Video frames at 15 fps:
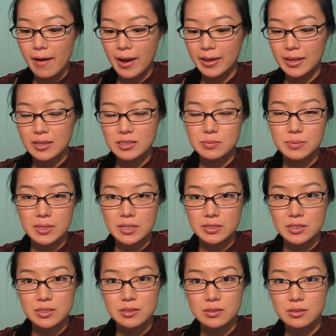I guess
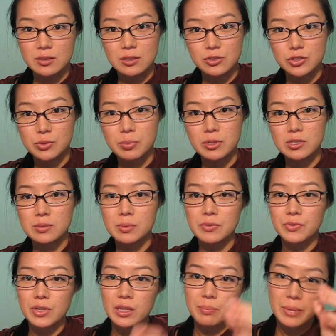because they're supposed to be
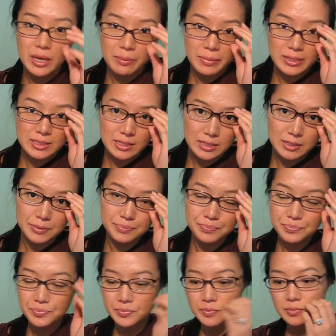really pigmented.
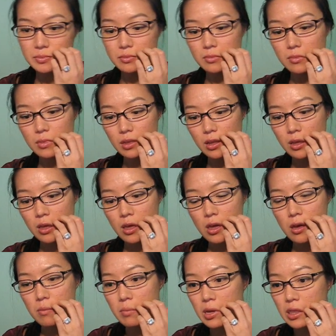
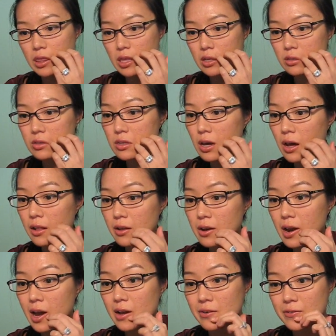But this
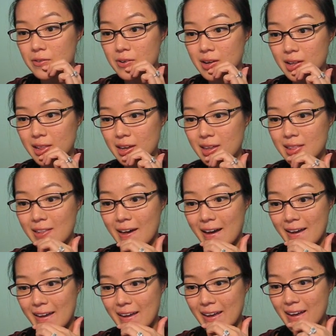color I really
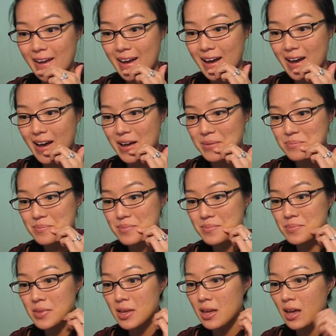like. Um,
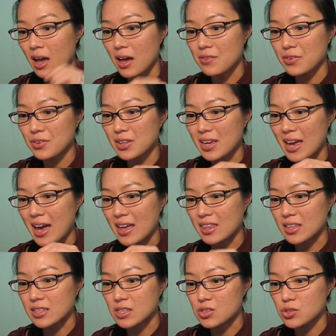I've only had
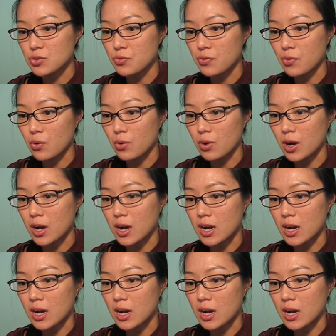this for,